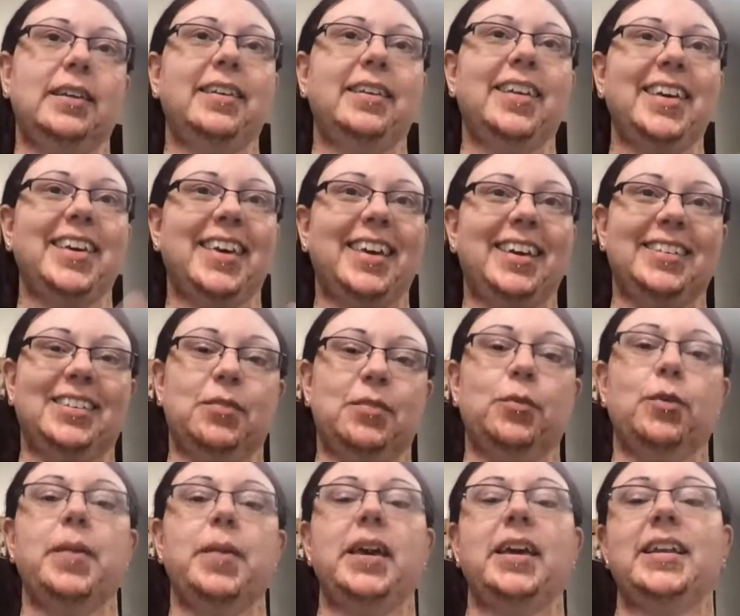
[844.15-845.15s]
Nikki. We're
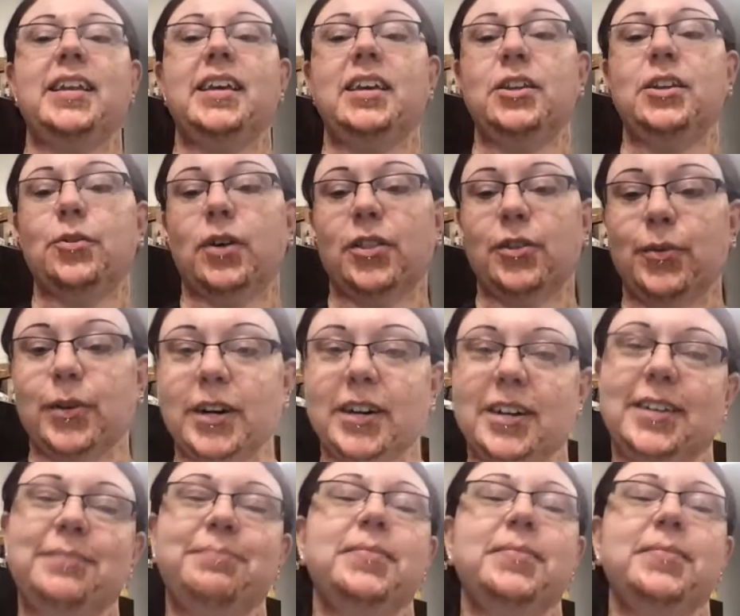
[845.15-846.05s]
making Nikki do all the work.